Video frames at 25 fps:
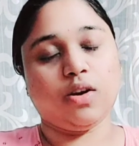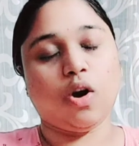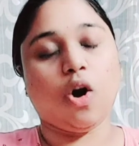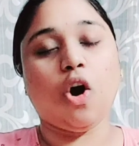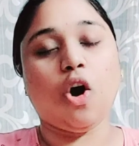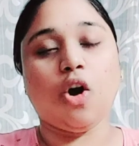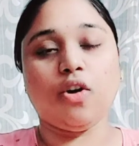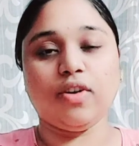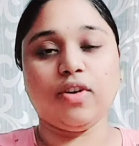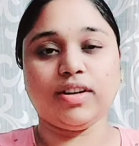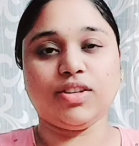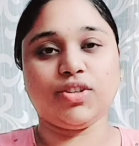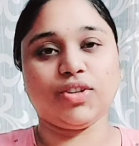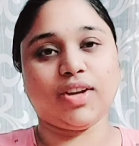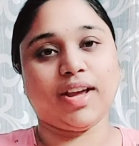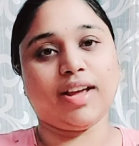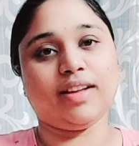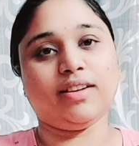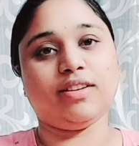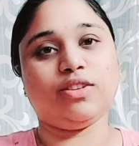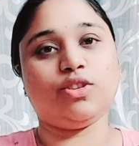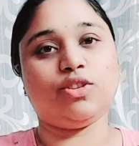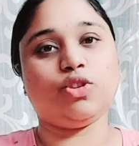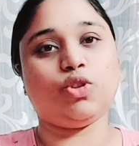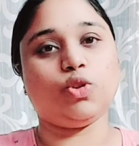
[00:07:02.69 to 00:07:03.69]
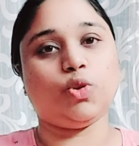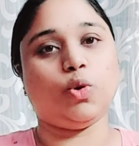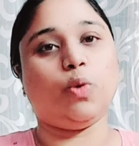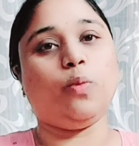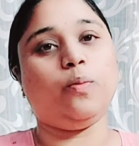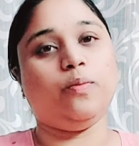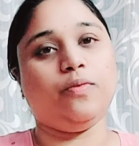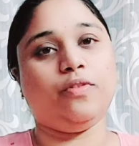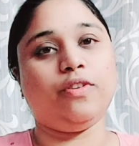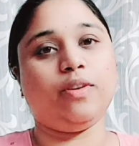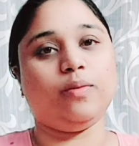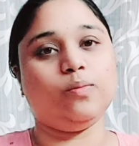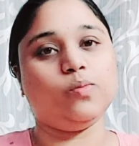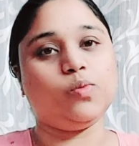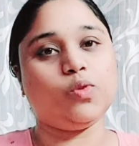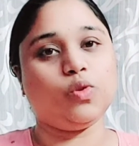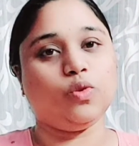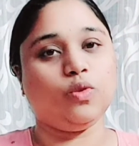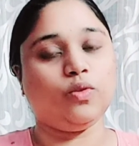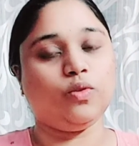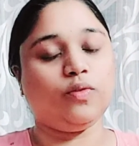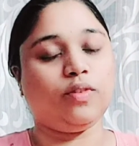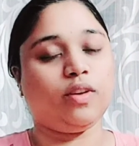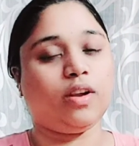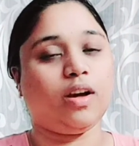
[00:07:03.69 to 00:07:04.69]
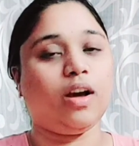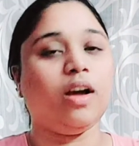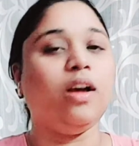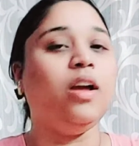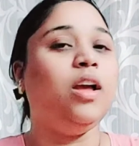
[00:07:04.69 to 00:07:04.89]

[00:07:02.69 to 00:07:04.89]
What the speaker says: orange carrot soap from Soulflower.